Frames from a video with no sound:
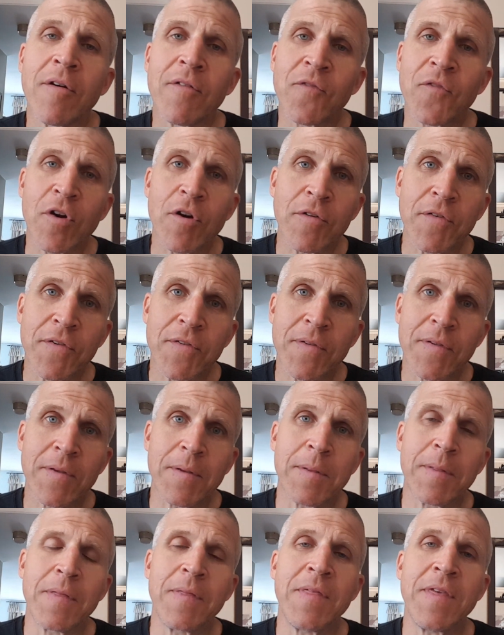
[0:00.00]
First,
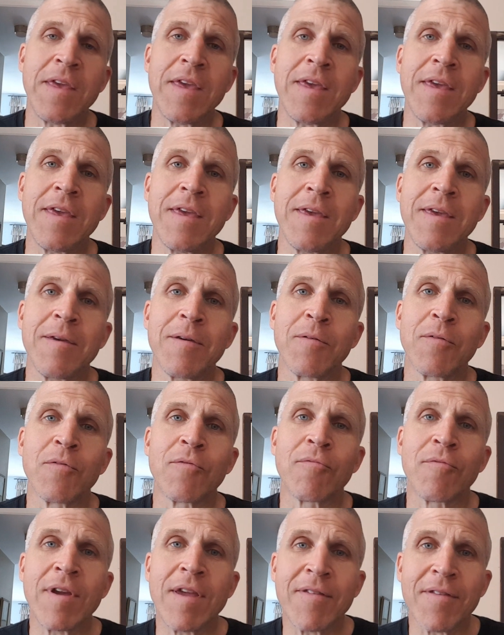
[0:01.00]
the
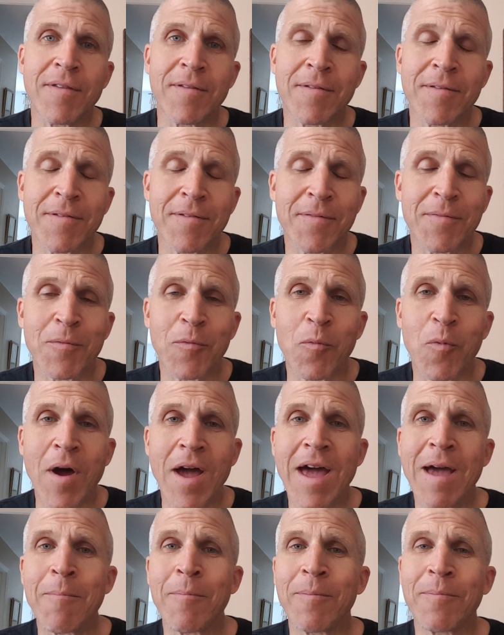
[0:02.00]
reasons
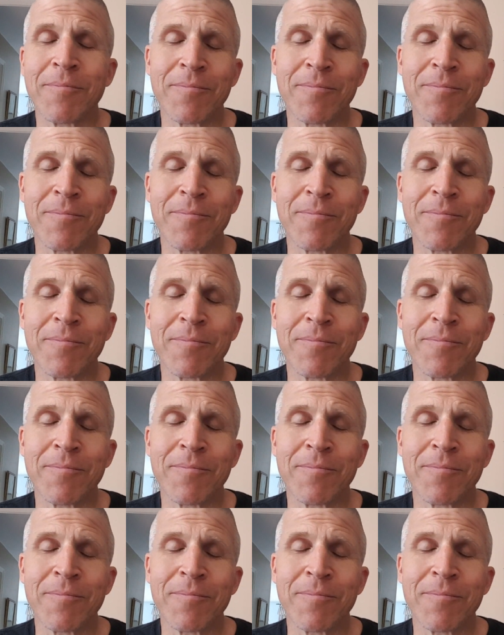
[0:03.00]
why